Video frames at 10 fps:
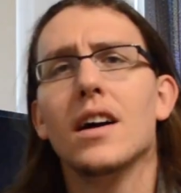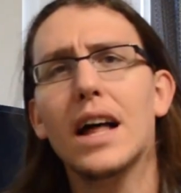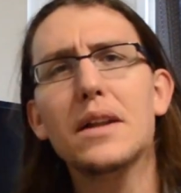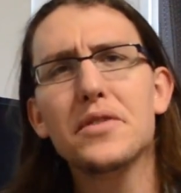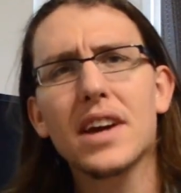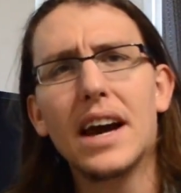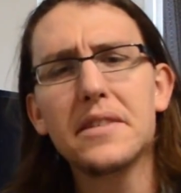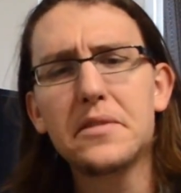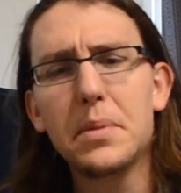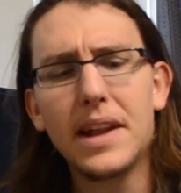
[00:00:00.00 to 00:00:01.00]
A lot of you
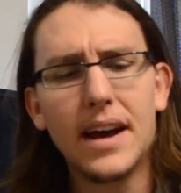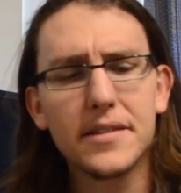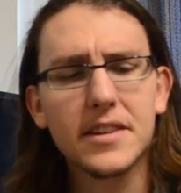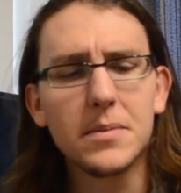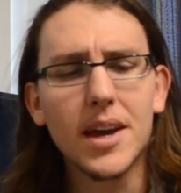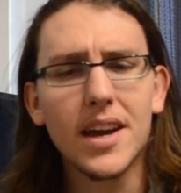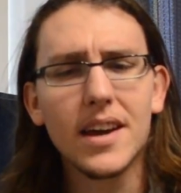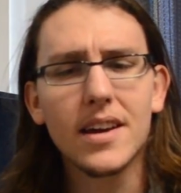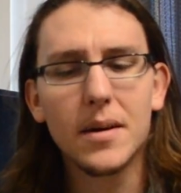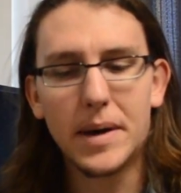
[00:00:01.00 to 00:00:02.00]
guys have been asking
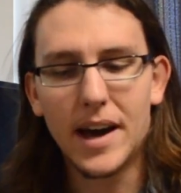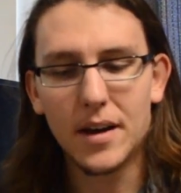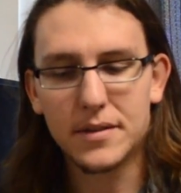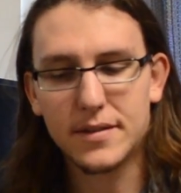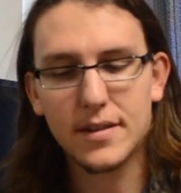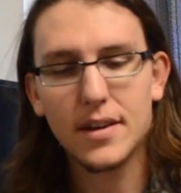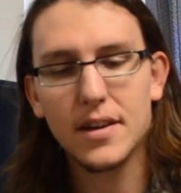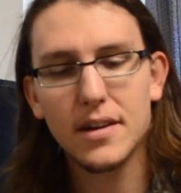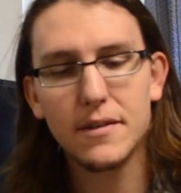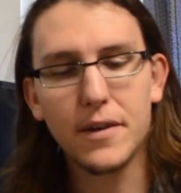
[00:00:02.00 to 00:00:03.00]
me about
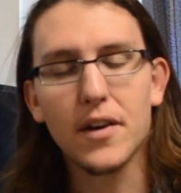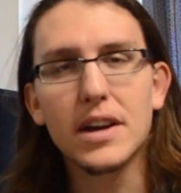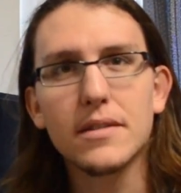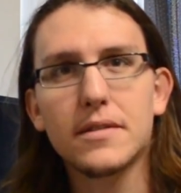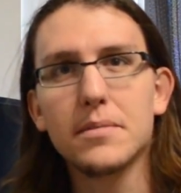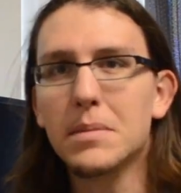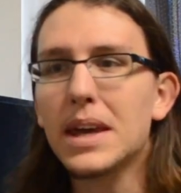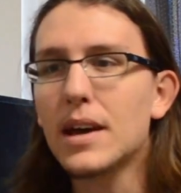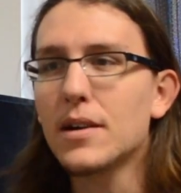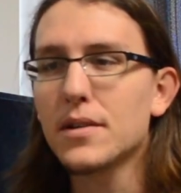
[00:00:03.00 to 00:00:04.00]
various
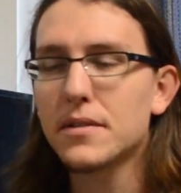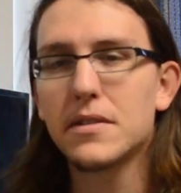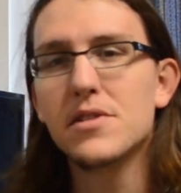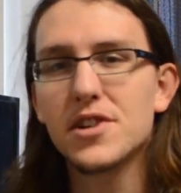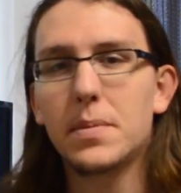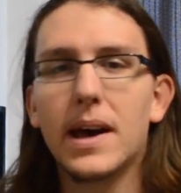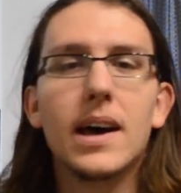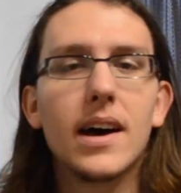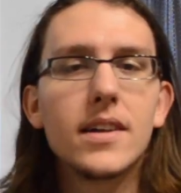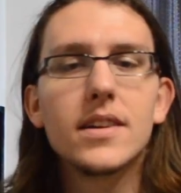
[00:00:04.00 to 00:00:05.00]
meals in
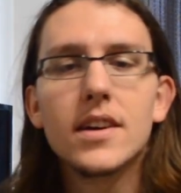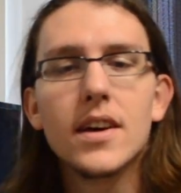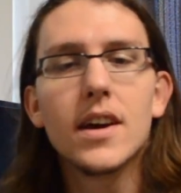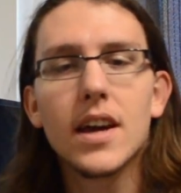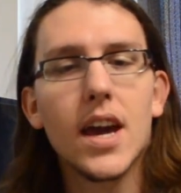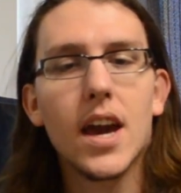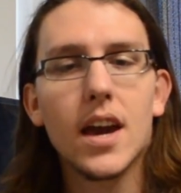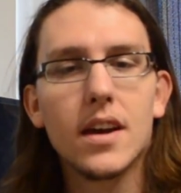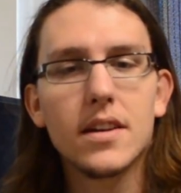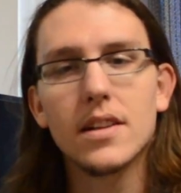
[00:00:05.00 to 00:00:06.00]
Japan.
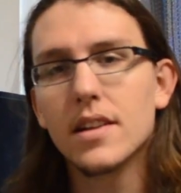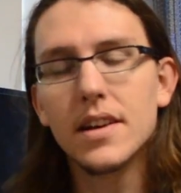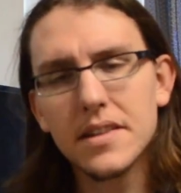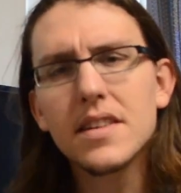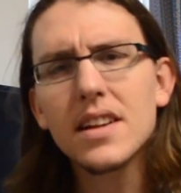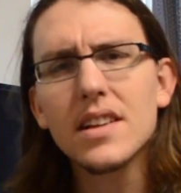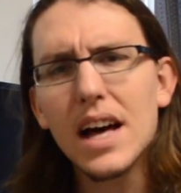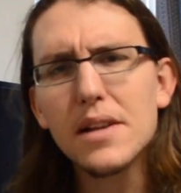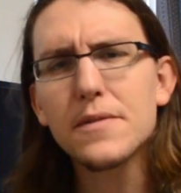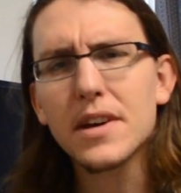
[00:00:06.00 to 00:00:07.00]
And indeed, a
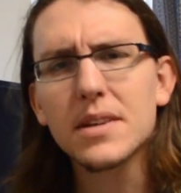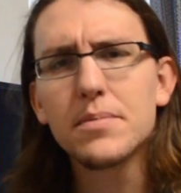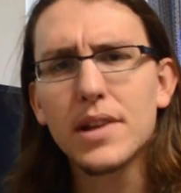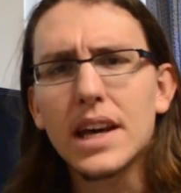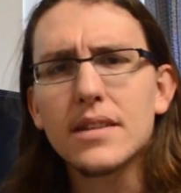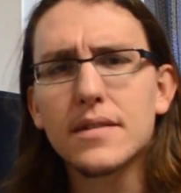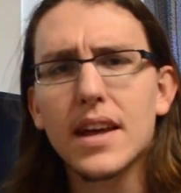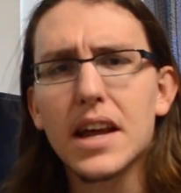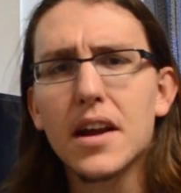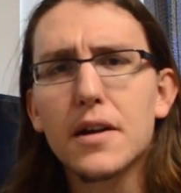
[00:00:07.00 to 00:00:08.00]
lot of the complaints
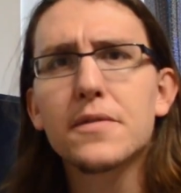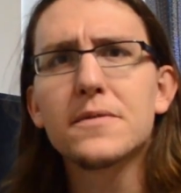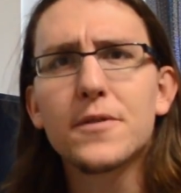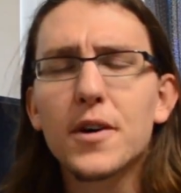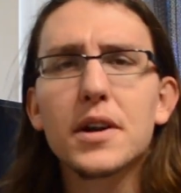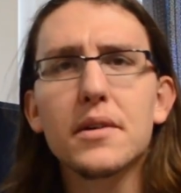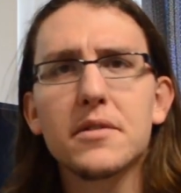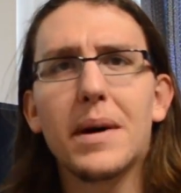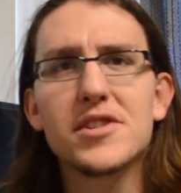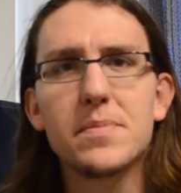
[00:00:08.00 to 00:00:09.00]
that I hear from foreigners
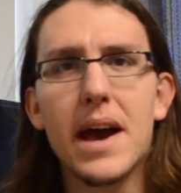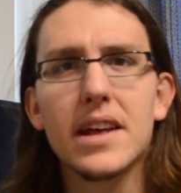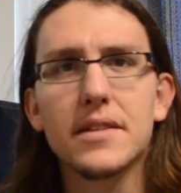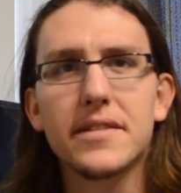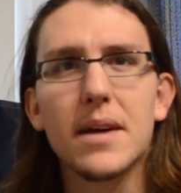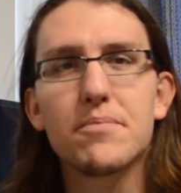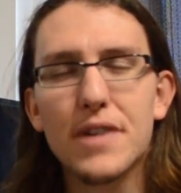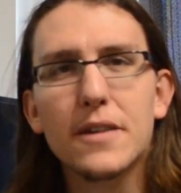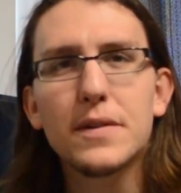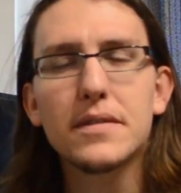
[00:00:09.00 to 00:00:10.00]
about Japan is that
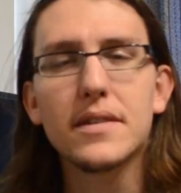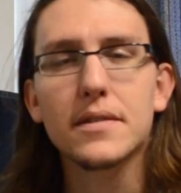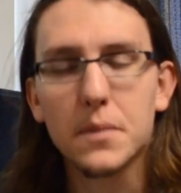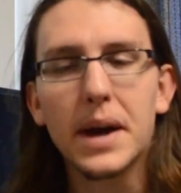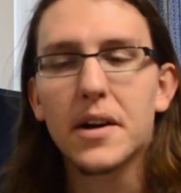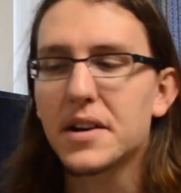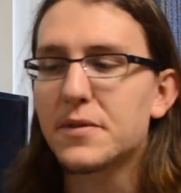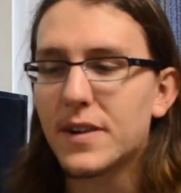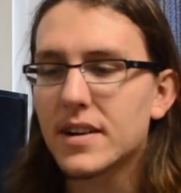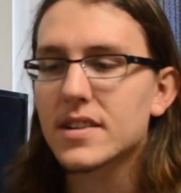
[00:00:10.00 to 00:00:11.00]
breakfast is quite hard to
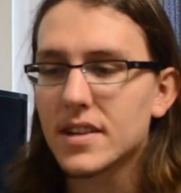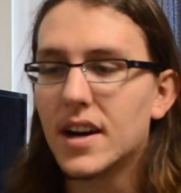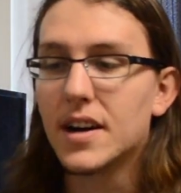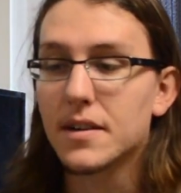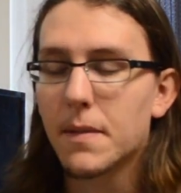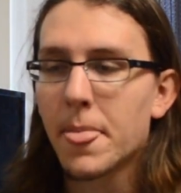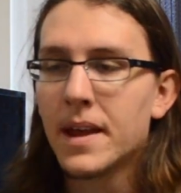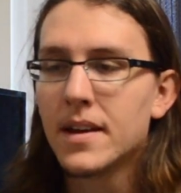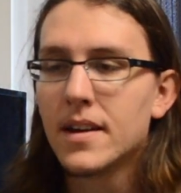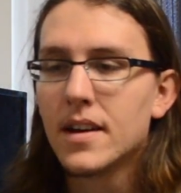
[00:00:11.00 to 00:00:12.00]
find. So,
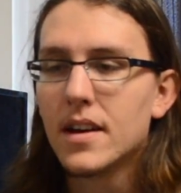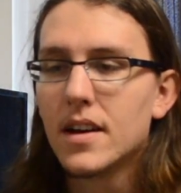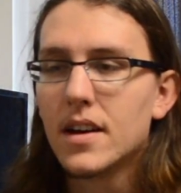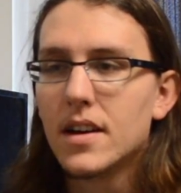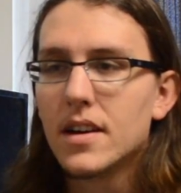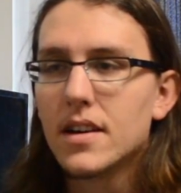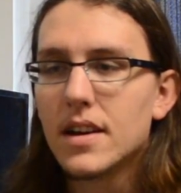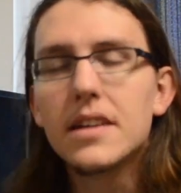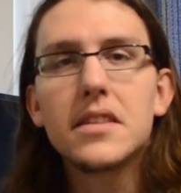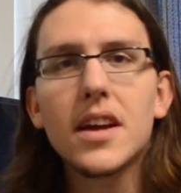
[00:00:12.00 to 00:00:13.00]

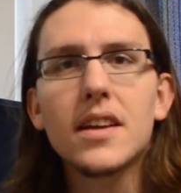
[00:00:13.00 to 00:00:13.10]
I